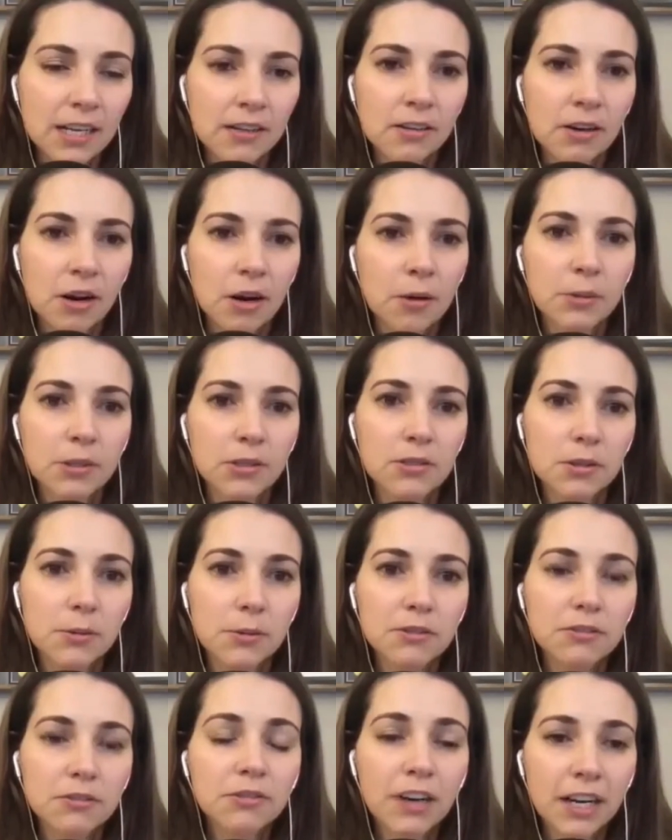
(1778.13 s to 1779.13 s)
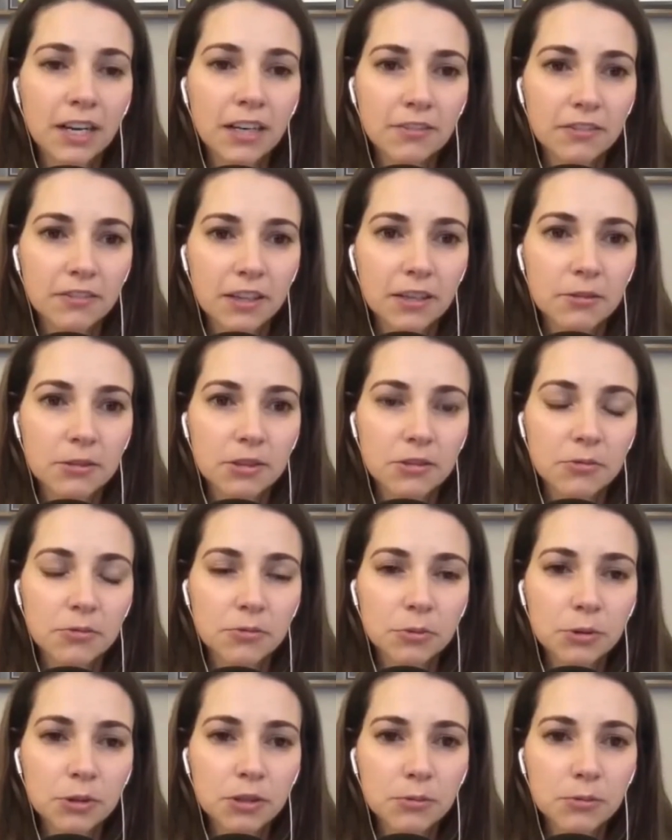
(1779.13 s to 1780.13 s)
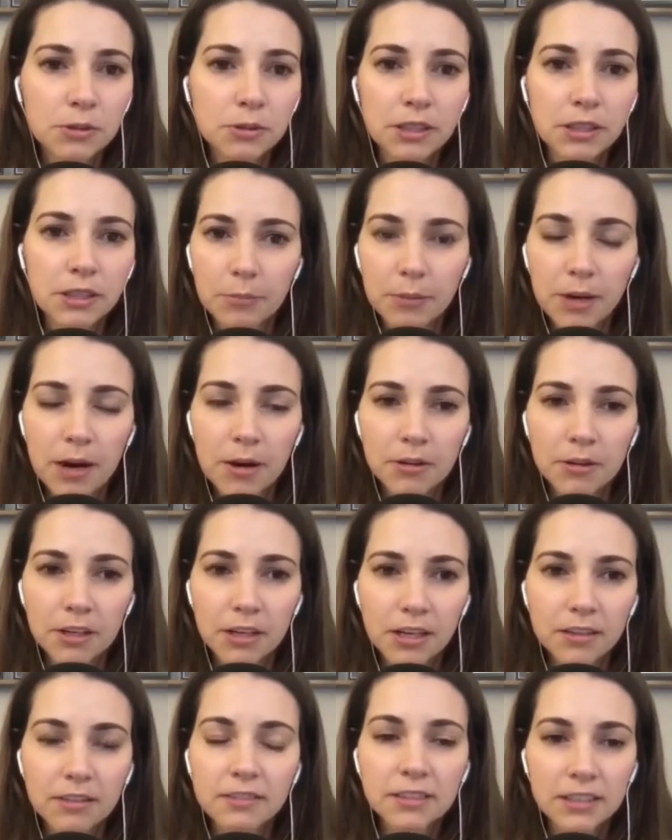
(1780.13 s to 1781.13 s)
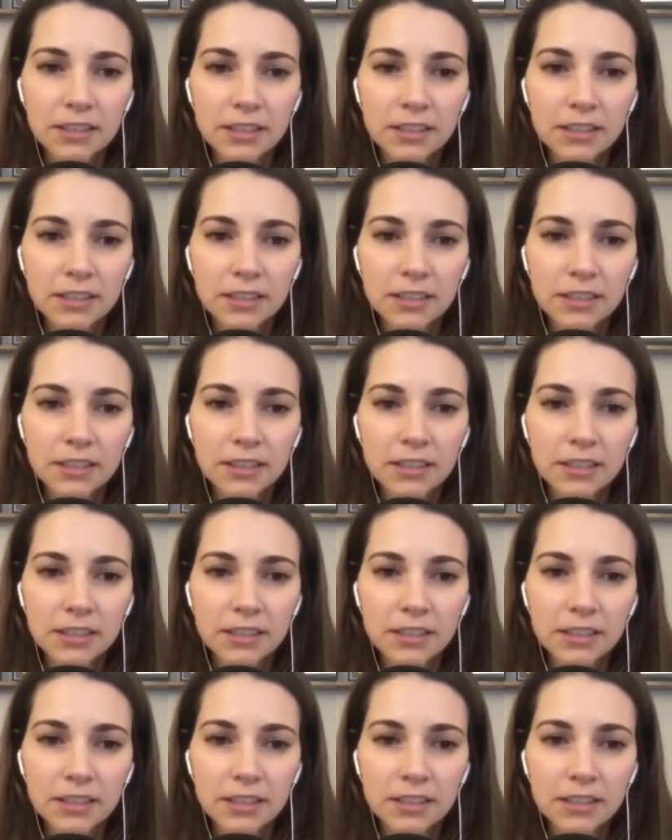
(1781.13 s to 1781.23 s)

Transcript: and not be so afraid of it, which is really, really empowering.